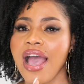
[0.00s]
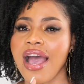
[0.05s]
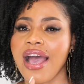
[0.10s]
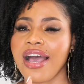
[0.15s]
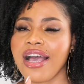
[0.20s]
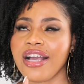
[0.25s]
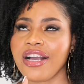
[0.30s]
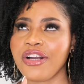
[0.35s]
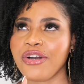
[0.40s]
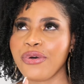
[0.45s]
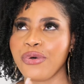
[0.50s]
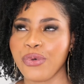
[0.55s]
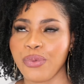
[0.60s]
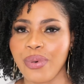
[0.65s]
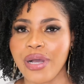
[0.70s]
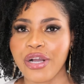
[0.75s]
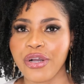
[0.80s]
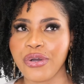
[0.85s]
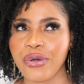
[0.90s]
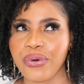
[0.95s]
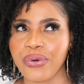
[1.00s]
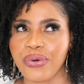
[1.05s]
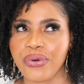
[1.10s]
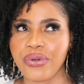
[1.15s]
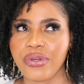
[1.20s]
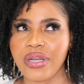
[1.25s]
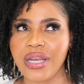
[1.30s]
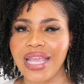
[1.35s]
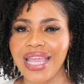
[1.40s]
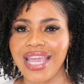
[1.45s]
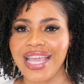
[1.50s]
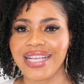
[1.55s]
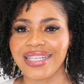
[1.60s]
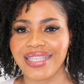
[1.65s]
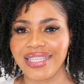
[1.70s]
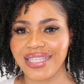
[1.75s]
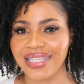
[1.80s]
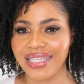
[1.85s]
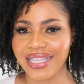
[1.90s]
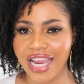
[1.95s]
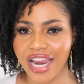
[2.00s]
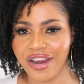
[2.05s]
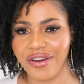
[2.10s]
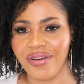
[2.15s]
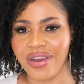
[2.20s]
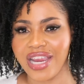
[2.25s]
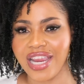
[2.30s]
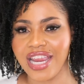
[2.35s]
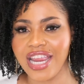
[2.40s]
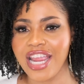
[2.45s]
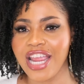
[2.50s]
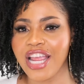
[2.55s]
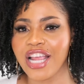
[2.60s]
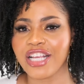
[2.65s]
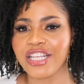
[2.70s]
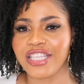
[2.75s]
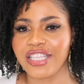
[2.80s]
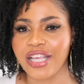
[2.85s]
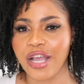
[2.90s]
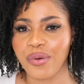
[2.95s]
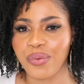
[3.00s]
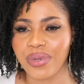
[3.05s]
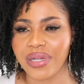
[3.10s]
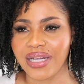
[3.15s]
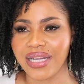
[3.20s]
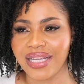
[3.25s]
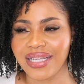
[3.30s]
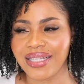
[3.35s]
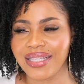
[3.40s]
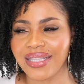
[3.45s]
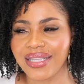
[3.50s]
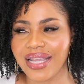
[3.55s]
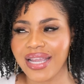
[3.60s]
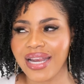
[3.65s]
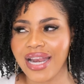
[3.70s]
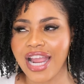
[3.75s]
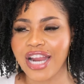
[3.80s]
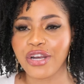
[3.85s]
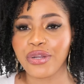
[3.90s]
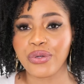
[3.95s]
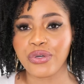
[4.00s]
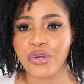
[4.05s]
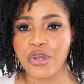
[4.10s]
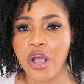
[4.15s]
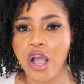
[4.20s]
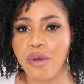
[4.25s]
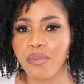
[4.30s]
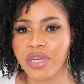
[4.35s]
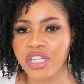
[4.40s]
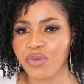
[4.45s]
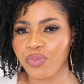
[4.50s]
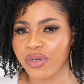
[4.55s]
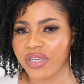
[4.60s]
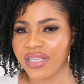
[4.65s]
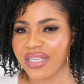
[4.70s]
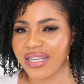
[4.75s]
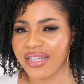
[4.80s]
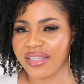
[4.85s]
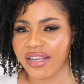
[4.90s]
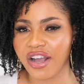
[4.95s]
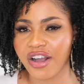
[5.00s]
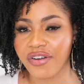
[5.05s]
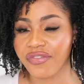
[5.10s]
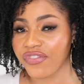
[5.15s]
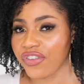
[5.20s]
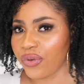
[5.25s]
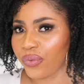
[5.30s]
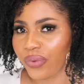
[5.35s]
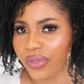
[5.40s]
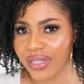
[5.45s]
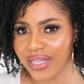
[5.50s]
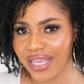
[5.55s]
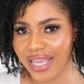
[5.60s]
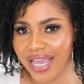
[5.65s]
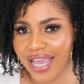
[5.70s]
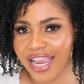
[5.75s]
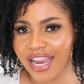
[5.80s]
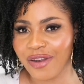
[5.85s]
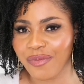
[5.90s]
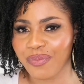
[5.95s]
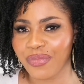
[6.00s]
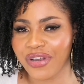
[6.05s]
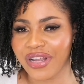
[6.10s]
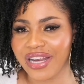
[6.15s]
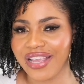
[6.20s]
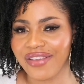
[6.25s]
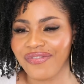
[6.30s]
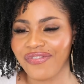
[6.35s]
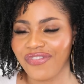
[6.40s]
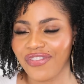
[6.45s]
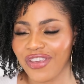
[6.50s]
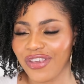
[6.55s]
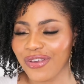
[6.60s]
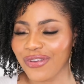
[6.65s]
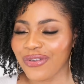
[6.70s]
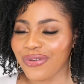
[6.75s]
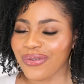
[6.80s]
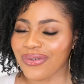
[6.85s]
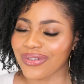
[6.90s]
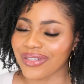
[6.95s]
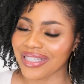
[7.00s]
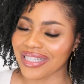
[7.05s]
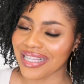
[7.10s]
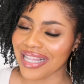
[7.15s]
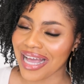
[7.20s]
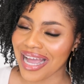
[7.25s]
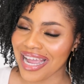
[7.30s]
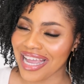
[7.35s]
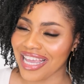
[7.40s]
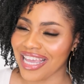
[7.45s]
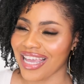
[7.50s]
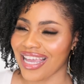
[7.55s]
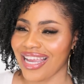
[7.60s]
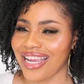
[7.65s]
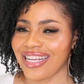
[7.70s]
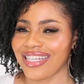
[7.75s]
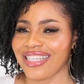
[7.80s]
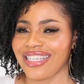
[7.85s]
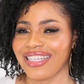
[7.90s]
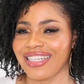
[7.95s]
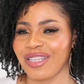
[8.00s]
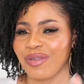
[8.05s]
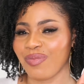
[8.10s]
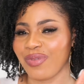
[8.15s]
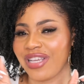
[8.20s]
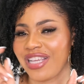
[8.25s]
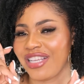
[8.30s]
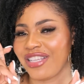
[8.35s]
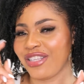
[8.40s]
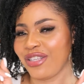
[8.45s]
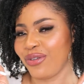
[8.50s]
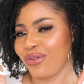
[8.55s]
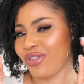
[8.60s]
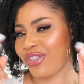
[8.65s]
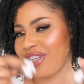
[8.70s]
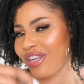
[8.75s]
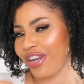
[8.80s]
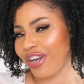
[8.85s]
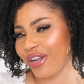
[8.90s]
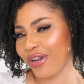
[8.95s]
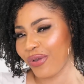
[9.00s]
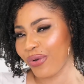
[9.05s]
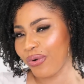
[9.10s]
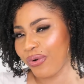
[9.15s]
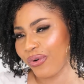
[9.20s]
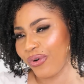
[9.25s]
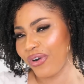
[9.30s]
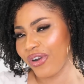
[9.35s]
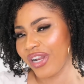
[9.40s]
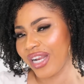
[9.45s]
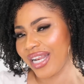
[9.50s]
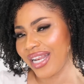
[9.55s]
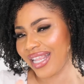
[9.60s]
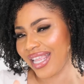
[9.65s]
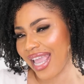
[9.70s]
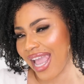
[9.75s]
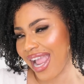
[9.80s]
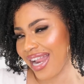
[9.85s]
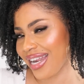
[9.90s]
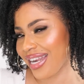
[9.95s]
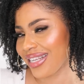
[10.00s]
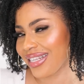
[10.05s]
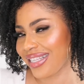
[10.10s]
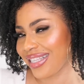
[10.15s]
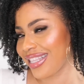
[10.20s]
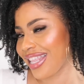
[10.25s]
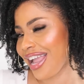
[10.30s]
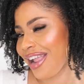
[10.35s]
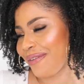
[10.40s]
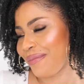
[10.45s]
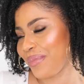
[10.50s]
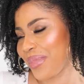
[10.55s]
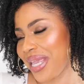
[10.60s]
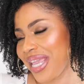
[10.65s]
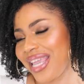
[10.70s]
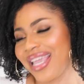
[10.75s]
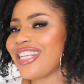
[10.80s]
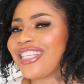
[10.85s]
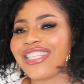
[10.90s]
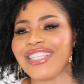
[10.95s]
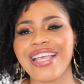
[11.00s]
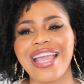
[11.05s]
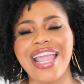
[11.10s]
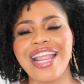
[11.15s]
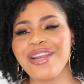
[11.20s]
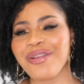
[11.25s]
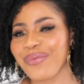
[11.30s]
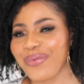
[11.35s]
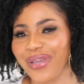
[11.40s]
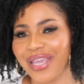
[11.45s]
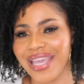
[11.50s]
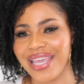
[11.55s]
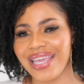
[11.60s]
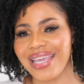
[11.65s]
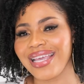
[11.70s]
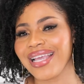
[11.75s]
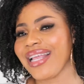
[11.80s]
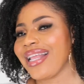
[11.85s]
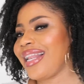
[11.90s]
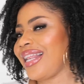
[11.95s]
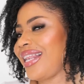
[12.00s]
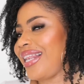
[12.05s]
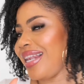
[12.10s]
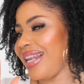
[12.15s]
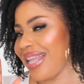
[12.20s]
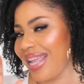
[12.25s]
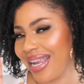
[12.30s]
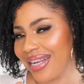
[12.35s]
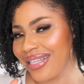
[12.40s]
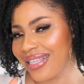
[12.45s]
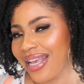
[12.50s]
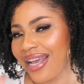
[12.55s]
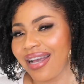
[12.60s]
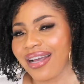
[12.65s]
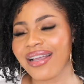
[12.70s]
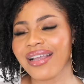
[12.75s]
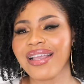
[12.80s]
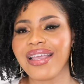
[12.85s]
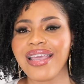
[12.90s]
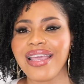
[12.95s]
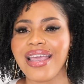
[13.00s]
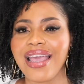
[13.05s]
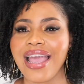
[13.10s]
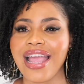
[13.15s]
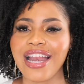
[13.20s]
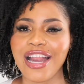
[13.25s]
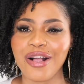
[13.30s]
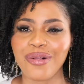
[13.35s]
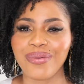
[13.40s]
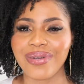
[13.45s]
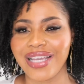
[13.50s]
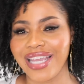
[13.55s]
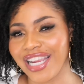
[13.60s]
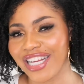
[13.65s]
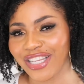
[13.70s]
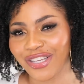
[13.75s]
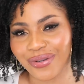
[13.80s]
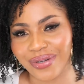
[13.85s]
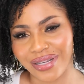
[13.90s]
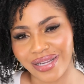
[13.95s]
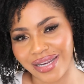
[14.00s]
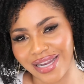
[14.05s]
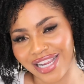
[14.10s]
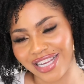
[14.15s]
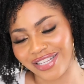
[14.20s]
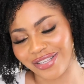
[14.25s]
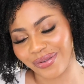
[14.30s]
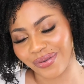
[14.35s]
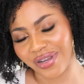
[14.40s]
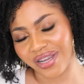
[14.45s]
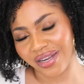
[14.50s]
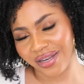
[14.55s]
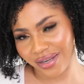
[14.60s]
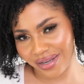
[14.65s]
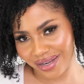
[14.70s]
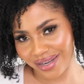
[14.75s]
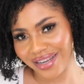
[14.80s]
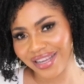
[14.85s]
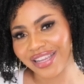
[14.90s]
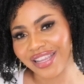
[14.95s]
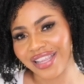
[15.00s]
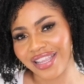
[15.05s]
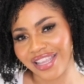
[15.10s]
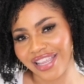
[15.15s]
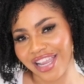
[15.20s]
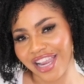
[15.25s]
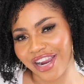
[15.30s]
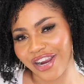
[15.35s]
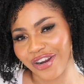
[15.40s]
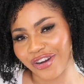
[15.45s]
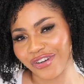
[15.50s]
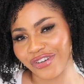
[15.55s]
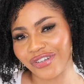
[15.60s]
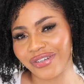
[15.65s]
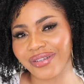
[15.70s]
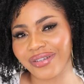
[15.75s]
a coupon code is Terry. So I will list it. I don't know how much % off you will get, but if you like it, just please use the girl code. You understand me? So anyway, later, and I will catch you on the next one. Yeah.